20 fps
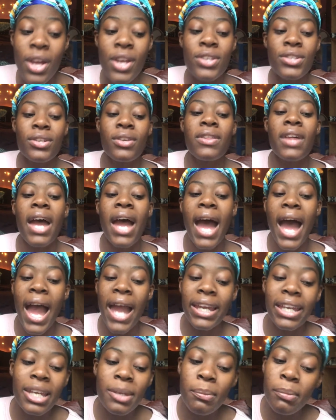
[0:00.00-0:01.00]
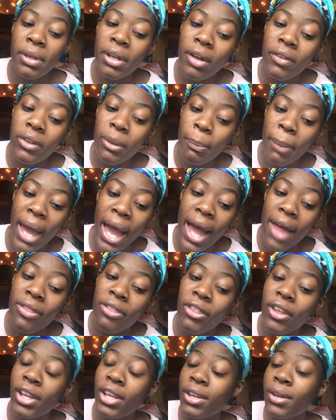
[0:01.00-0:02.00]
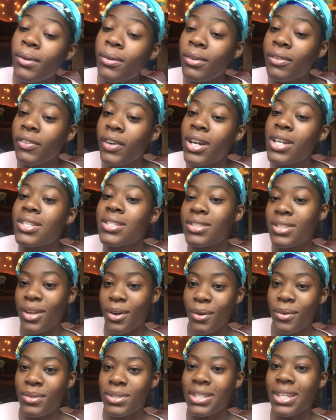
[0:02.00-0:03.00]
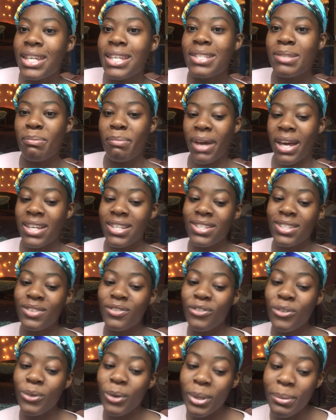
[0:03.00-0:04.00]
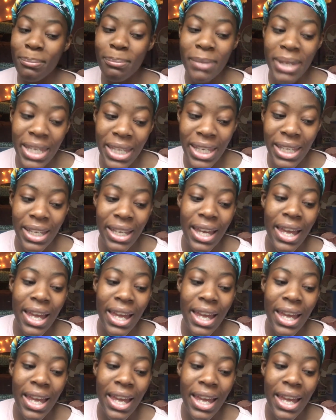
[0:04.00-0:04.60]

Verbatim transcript: so that I can be on the path the universe knows is best for me.